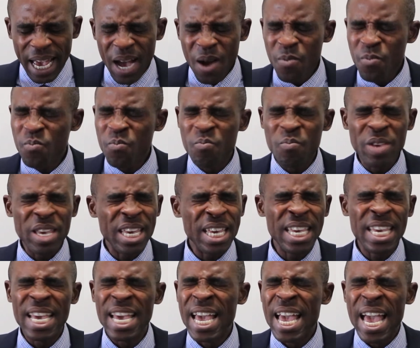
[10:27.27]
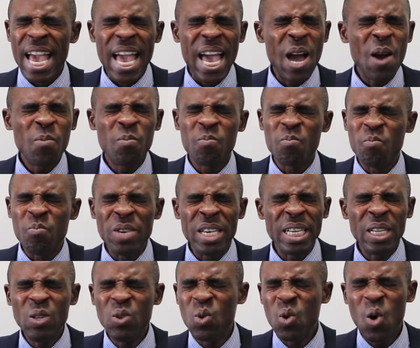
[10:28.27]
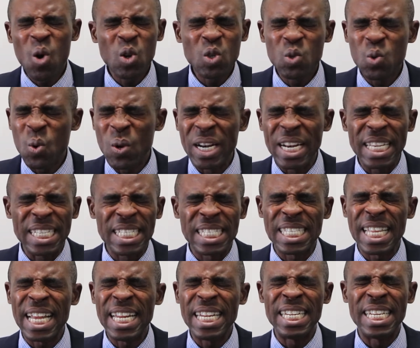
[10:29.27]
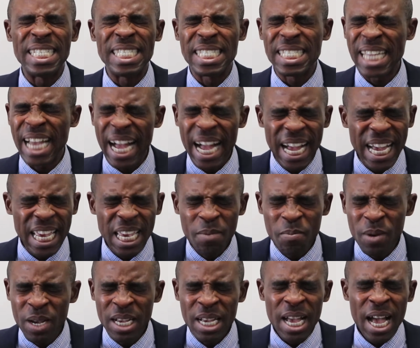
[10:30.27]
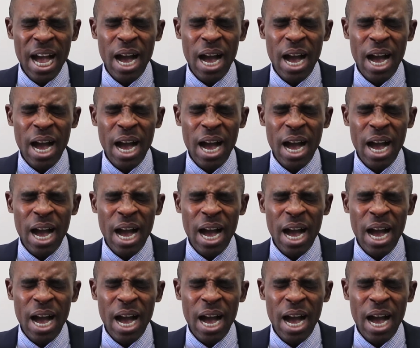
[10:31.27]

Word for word: Help me Help me, Lord, to understand the time.